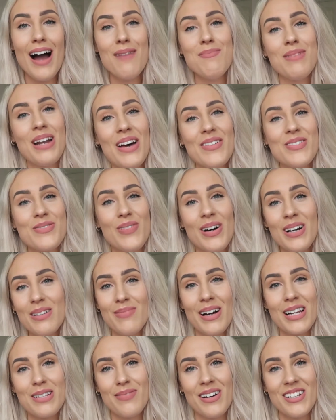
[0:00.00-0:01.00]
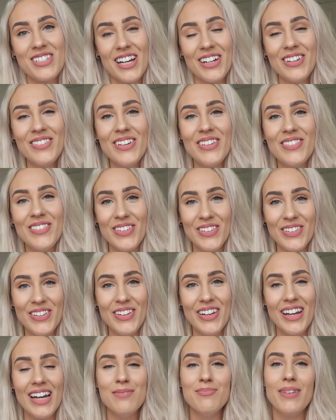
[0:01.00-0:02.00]
Hi my loves, welcome back to my channel. If you're
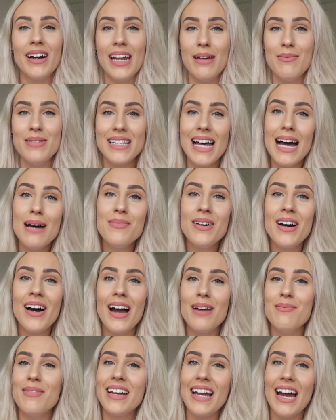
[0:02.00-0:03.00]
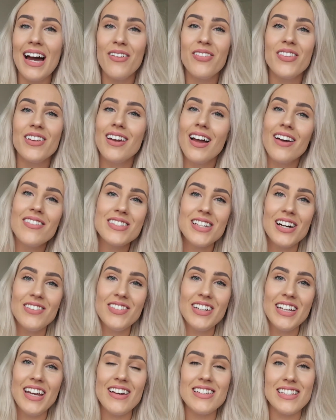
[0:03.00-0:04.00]
new here, my name is Emma. I make health and
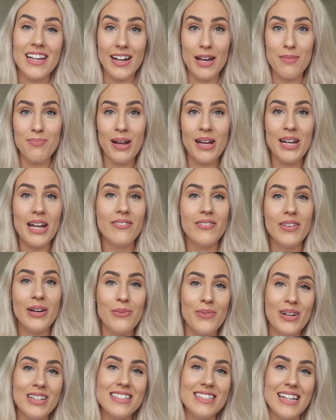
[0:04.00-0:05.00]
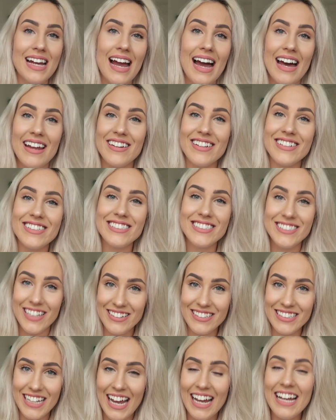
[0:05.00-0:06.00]
lifestyle videos and I upload every Wednesday and
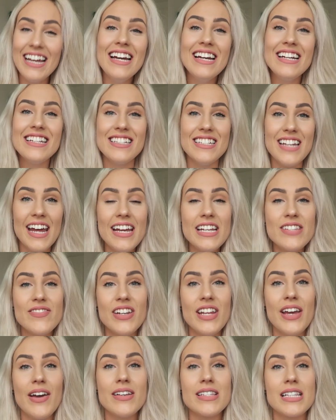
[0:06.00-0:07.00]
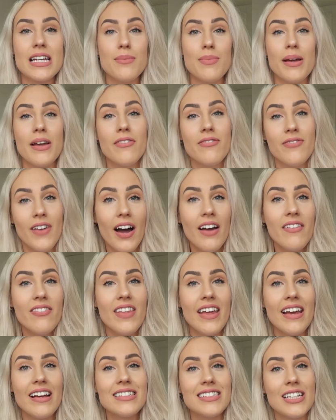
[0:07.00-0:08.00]
Sunday. Today's video is going to be 5
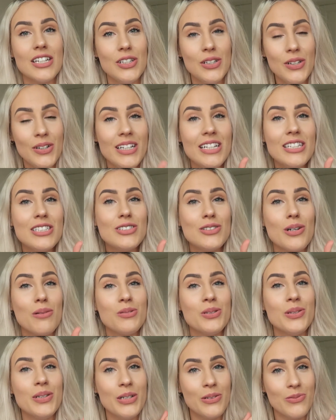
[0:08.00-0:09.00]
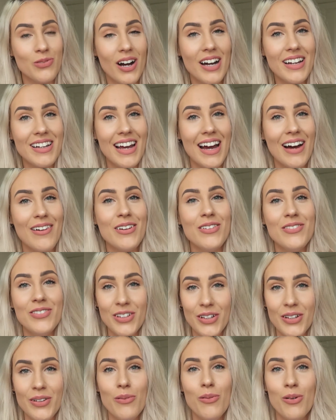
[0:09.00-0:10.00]
things that you need to stop doing right now
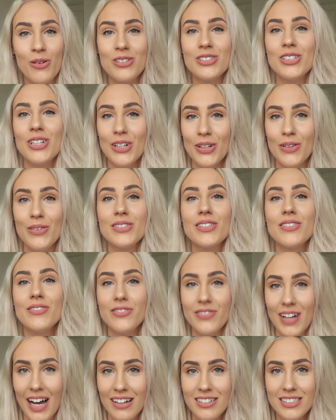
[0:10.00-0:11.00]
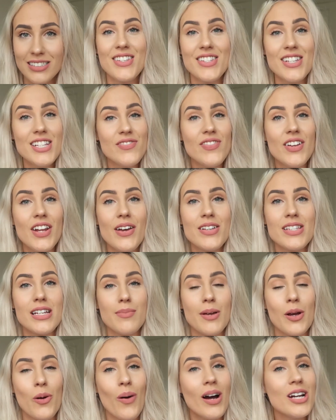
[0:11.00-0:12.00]
if you want to lose fat. So this video is
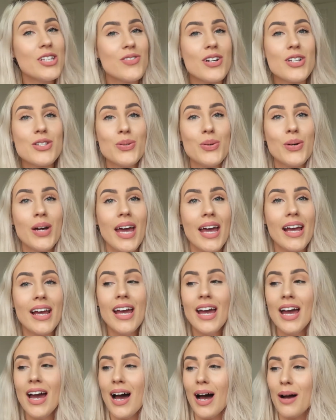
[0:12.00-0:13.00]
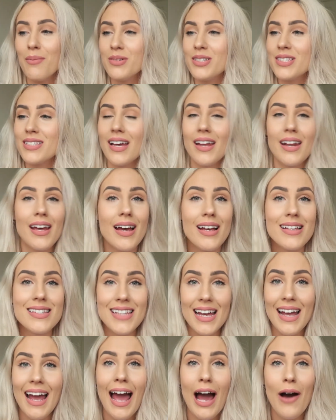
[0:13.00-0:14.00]
going to be quite straight talking. I'm just going to
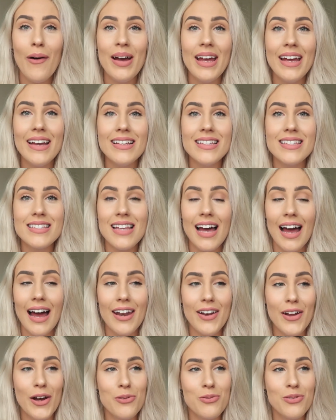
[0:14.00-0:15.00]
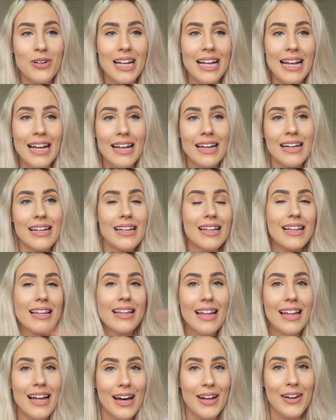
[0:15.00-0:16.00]
say it how it is and hopefully
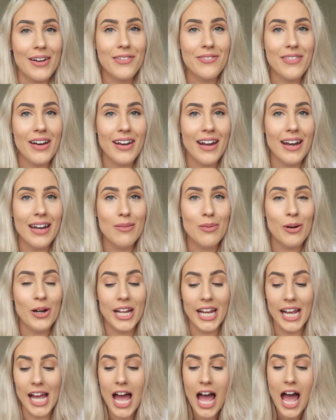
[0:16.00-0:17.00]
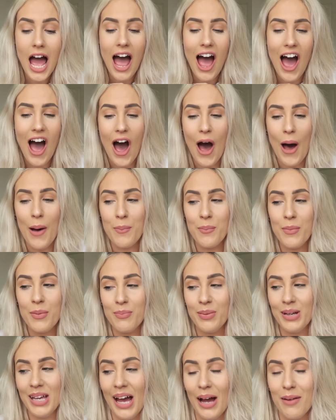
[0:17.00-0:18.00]
I don't offend anybody.
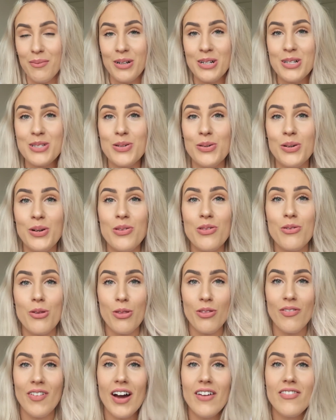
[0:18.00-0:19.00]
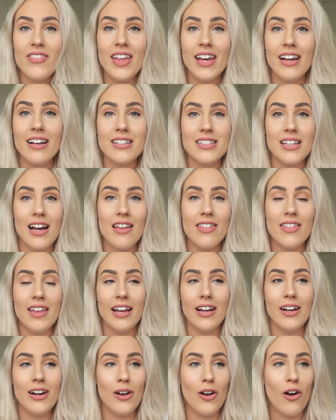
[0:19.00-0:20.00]
But yeah, I'm going to talk you through the 5 things that I
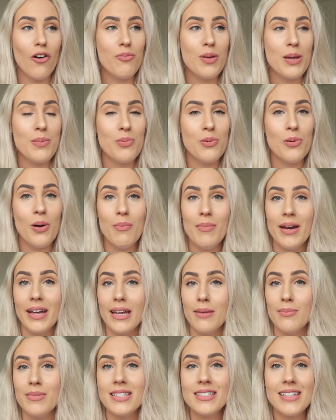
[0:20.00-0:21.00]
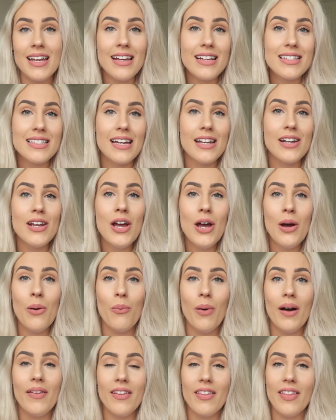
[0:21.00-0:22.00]
think a lot of people are making mistakes in
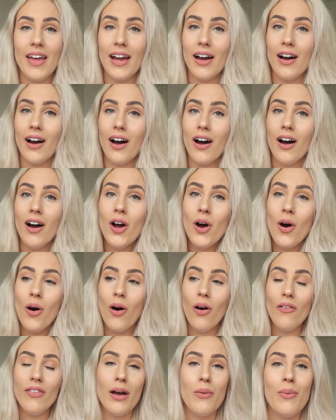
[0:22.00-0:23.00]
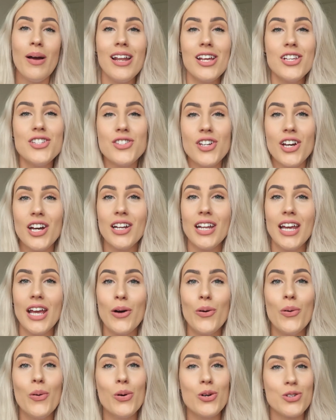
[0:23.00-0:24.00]
when they are on their weight loss
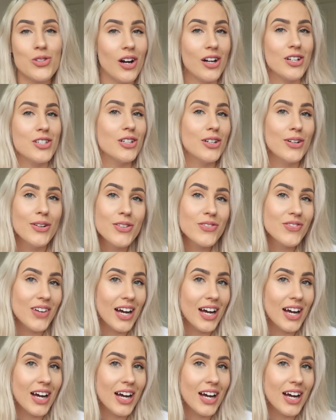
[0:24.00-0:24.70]
journey or trying to lose